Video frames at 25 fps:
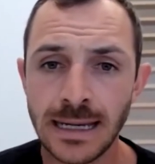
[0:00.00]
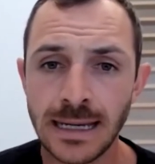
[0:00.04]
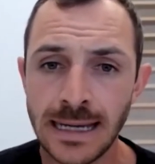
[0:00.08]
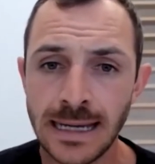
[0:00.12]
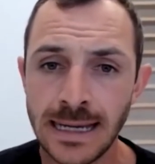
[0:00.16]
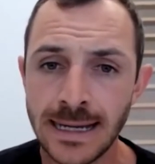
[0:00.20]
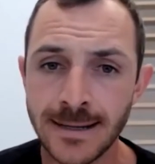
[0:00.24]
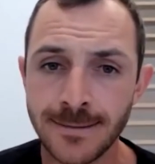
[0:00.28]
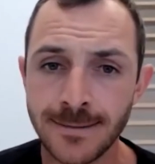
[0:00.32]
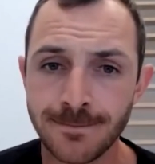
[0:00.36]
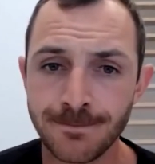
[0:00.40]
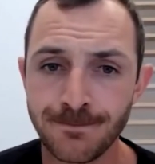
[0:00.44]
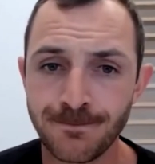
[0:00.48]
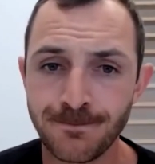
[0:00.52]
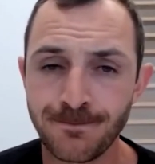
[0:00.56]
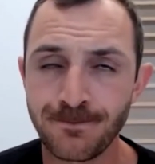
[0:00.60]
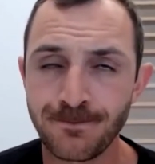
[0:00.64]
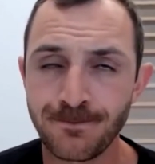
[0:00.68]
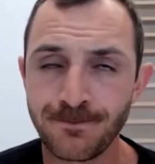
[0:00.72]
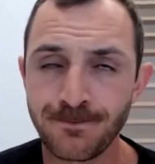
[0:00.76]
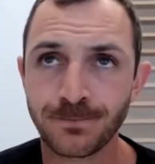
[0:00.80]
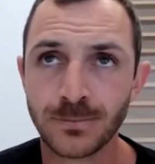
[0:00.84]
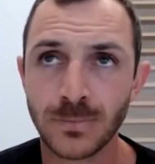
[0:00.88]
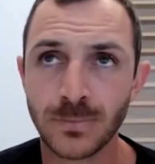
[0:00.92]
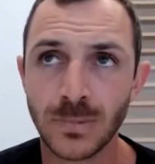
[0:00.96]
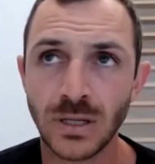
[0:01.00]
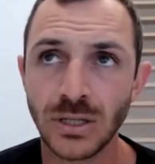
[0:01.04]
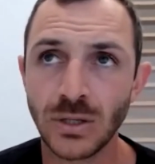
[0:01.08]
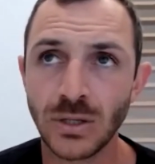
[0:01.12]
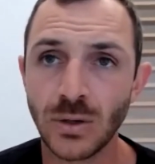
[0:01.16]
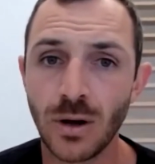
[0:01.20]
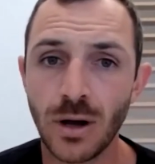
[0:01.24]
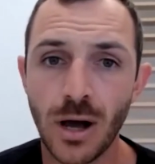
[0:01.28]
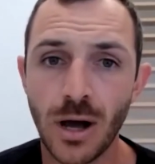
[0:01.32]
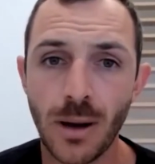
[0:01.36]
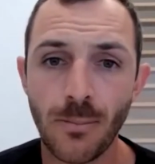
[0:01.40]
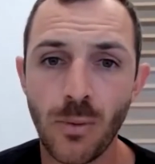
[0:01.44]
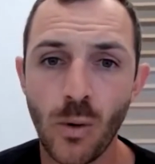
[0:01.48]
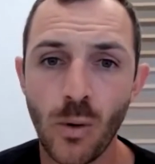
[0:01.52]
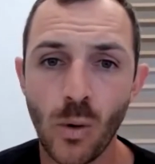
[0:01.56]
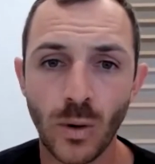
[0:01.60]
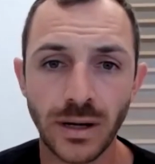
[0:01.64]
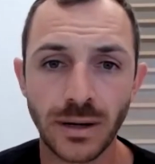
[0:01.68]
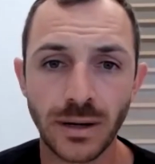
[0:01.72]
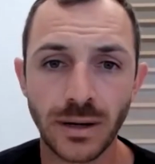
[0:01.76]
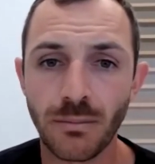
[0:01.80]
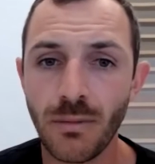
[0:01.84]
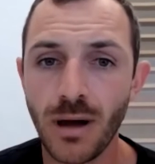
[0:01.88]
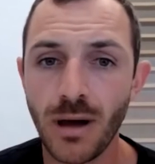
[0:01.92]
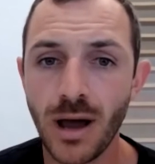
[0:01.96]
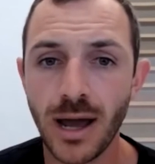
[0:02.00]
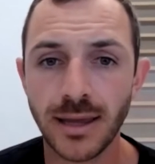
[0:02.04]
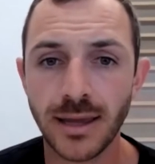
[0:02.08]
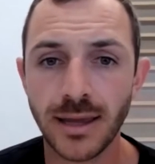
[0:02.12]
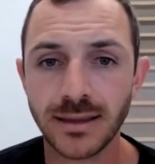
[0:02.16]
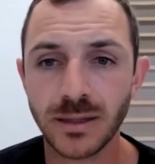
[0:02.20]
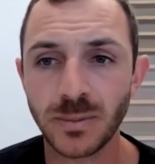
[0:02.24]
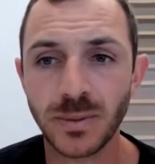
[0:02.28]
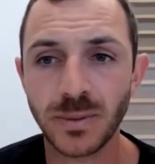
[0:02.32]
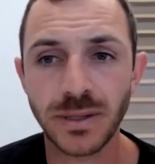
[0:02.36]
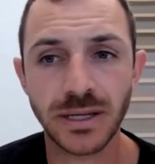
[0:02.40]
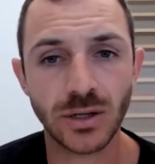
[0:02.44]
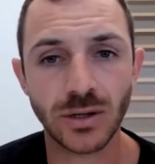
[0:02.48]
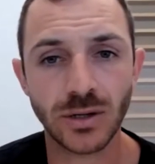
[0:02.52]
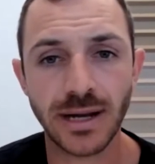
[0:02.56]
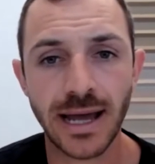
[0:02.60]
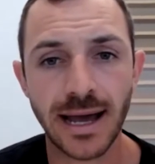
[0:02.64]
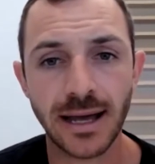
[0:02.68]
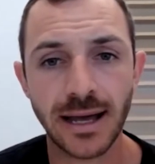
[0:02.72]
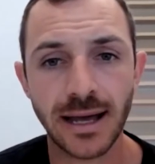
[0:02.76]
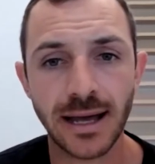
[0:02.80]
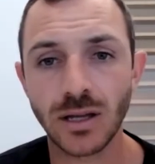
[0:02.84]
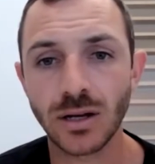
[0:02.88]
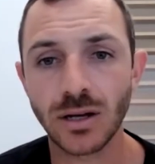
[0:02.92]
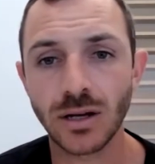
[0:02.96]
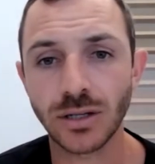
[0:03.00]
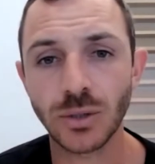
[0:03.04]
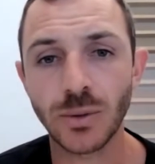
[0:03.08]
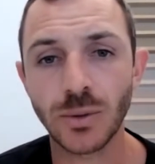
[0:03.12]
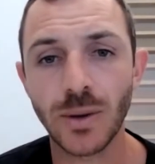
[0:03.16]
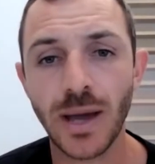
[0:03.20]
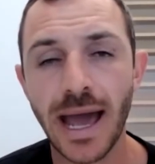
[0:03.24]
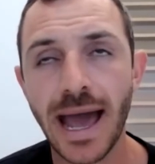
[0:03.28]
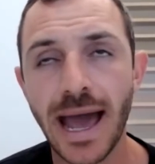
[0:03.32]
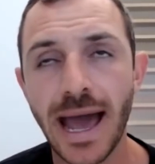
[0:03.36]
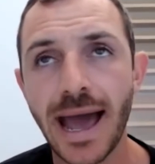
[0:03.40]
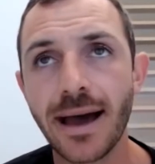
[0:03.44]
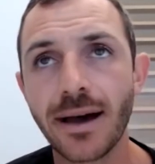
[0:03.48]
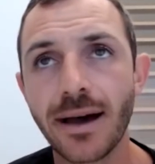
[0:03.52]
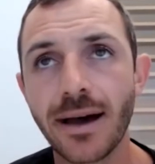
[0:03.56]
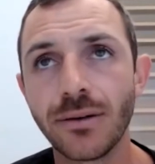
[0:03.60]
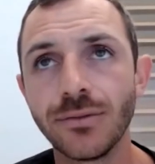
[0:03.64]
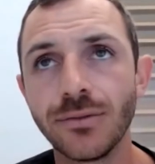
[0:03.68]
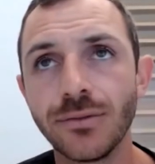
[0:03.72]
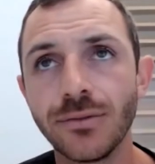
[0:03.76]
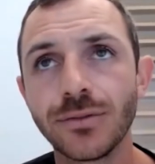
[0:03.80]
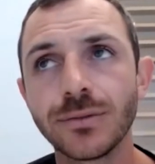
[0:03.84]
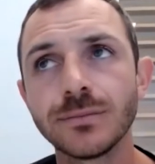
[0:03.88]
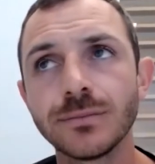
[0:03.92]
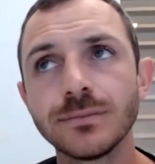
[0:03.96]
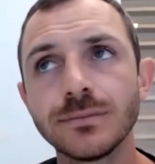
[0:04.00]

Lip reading: A point a month, depending on how long you have